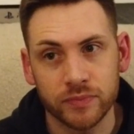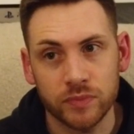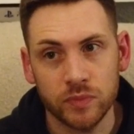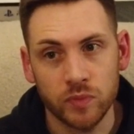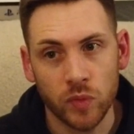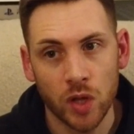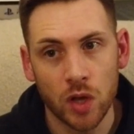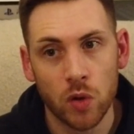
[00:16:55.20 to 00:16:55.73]
I
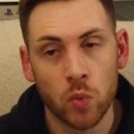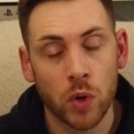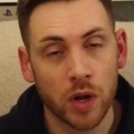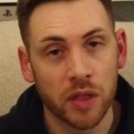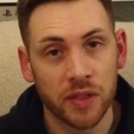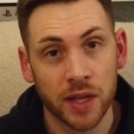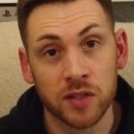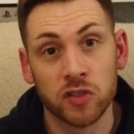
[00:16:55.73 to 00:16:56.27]
ticked one
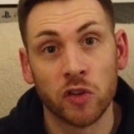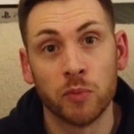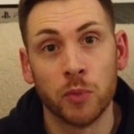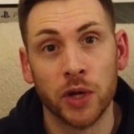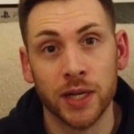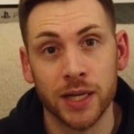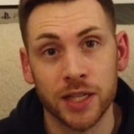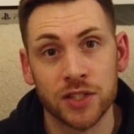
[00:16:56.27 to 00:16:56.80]
of the things off
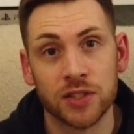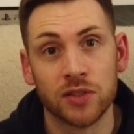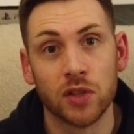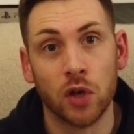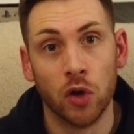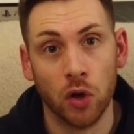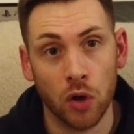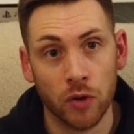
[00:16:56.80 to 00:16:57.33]
my list
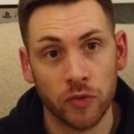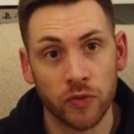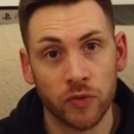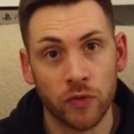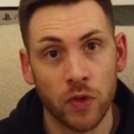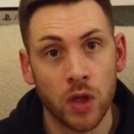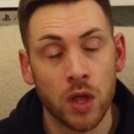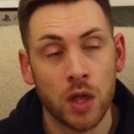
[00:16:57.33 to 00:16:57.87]
off.
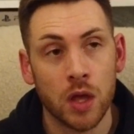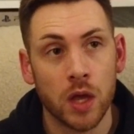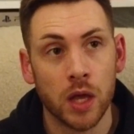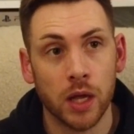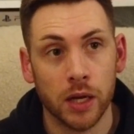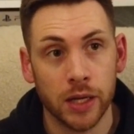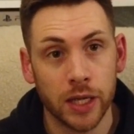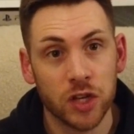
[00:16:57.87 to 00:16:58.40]

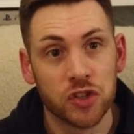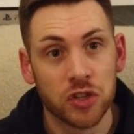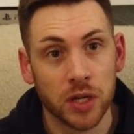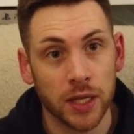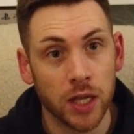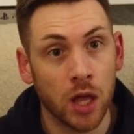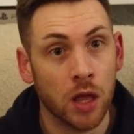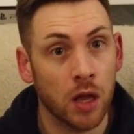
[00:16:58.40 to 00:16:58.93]
One of the things
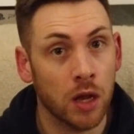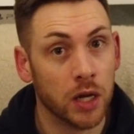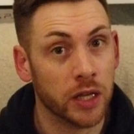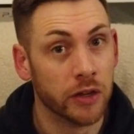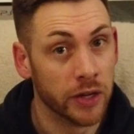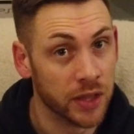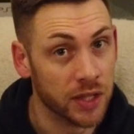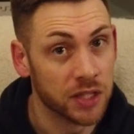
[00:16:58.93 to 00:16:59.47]
literally
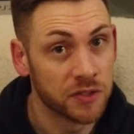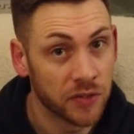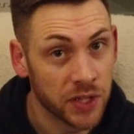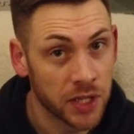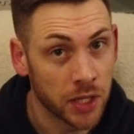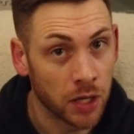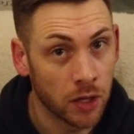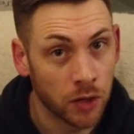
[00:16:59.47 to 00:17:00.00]
earlier in this
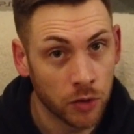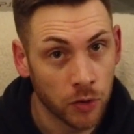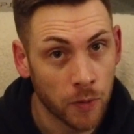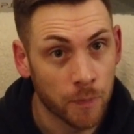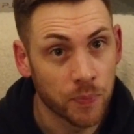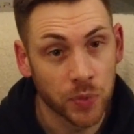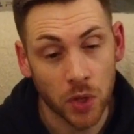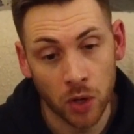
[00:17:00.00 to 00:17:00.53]
video,
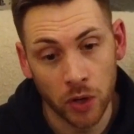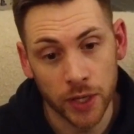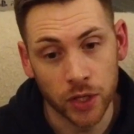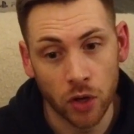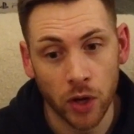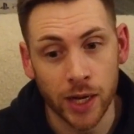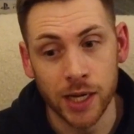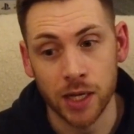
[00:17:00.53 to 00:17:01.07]

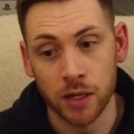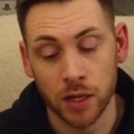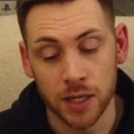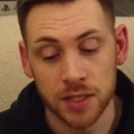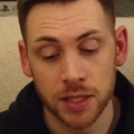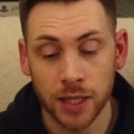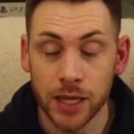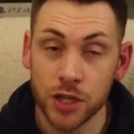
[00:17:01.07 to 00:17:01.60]
literally Alien
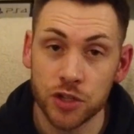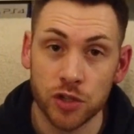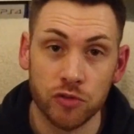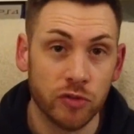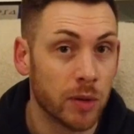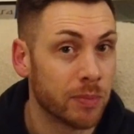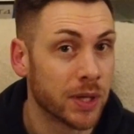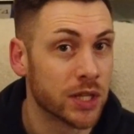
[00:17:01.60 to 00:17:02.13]
Isolation
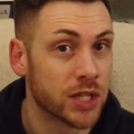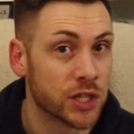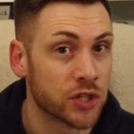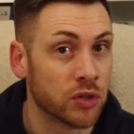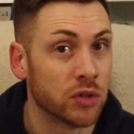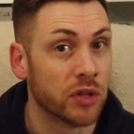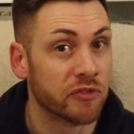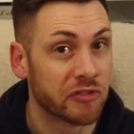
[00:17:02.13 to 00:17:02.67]
video
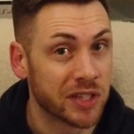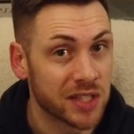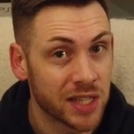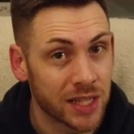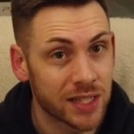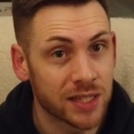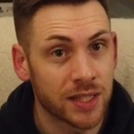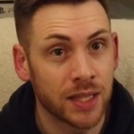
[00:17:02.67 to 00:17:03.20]
on the
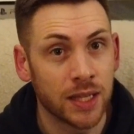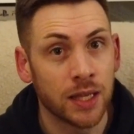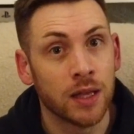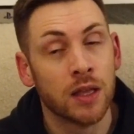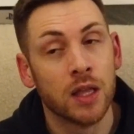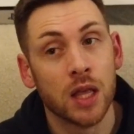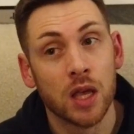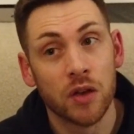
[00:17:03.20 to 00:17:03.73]
360. Alien
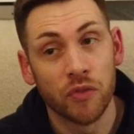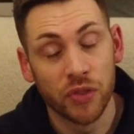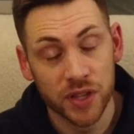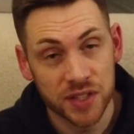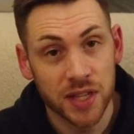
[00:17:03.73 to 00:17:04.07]
Isolation,